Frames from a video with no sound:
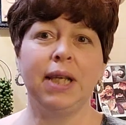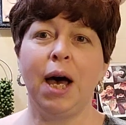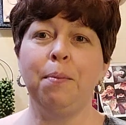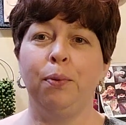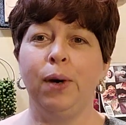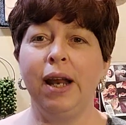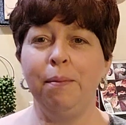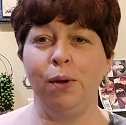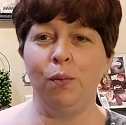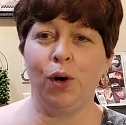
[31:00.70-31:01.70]
up what I've
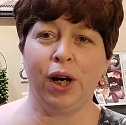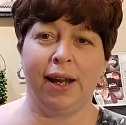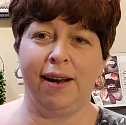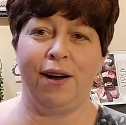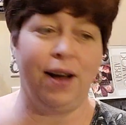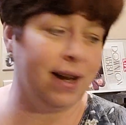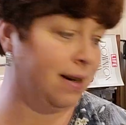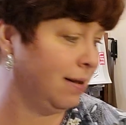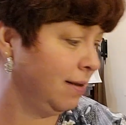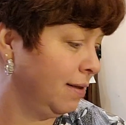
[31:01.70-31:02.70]
been working
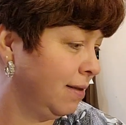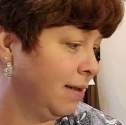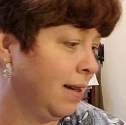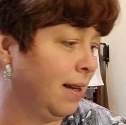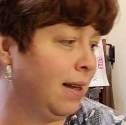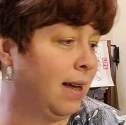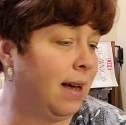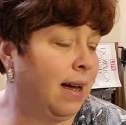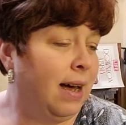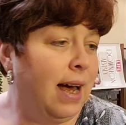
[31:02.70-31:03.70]
on.
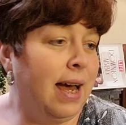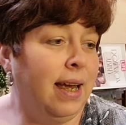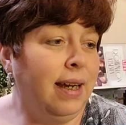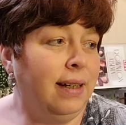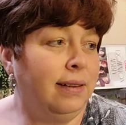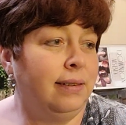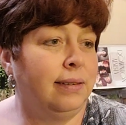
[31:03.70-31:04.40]
Like